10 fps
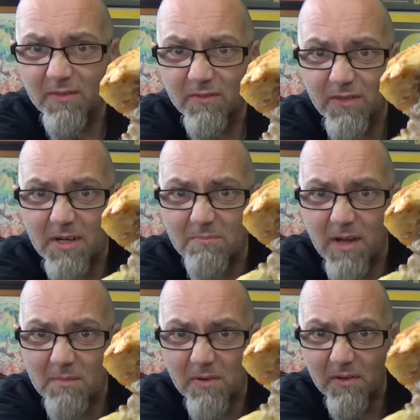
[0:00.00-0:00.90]
red
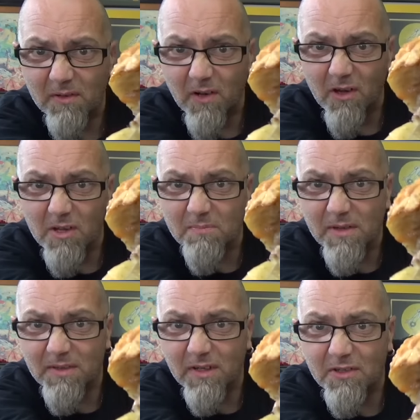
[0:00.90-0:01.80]
pepper all up
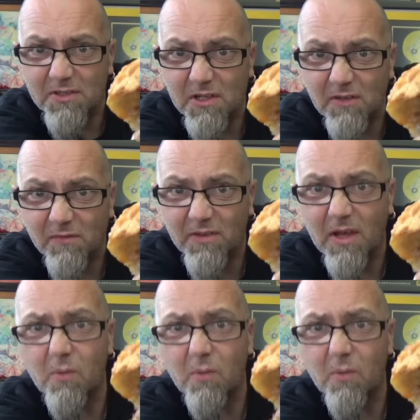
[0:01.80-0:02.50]
in there. Let's hear it for that